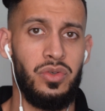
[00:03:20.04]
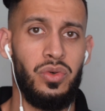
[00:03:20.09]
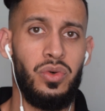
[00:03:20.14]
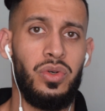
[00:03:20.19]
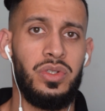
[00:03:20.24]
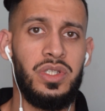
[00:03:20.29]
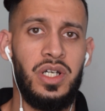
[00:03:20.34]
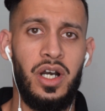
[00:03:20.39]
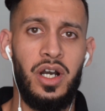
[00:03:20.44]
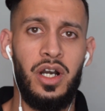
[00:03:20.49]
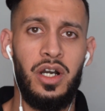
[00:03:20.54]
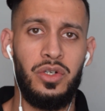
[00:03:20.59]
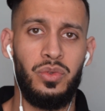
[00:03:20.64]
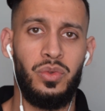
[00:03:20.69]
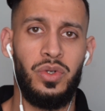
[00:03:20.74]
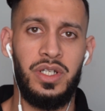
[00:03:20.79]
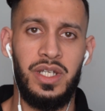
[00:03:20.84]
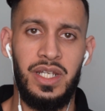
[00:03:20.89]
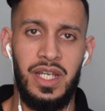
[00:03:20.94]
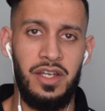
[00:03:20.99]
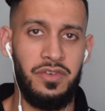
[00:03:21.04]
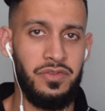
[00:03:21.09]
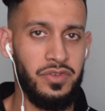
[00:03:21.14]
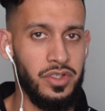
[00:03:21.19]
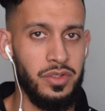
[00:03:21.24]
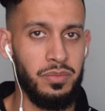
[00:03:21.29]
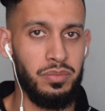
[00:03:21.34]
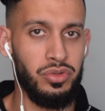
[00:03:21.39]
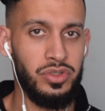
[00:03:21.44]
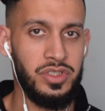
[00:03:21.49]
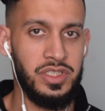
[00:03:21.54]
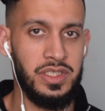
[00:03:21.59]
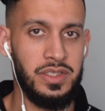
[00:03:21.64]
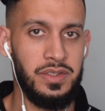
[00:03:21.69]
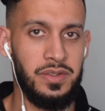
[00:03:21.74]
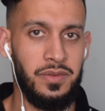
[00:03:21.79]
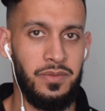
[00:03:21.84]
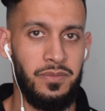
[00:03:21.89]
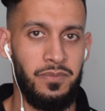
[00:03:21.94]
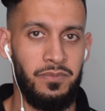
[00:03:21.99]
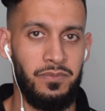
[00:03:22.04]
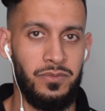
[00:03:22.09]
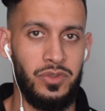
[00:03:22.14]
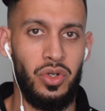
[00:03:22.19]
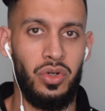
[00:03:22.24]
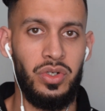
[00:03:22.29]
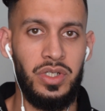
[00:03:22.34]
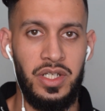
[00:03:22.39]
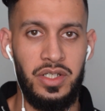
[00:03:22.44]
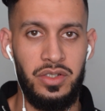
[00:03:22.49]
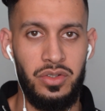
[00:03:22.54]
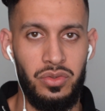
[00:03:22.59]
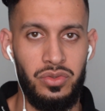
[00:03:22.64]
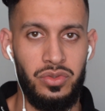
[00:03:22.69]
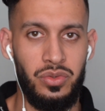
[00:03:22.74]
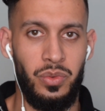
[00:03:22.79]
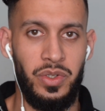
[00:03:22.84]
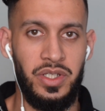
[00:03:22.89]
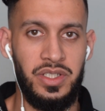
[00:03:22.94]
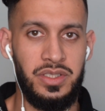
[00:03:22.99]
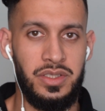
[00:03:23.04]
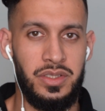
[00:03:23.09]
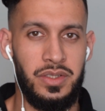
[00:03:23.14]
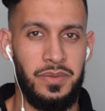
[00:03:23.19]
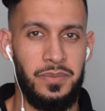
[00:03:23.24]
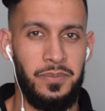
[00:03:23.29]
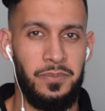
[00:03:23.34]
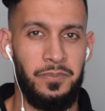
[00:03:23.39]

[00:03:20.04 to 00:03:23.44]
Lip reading: All the hard work and effort you put in, don't let it go to waste.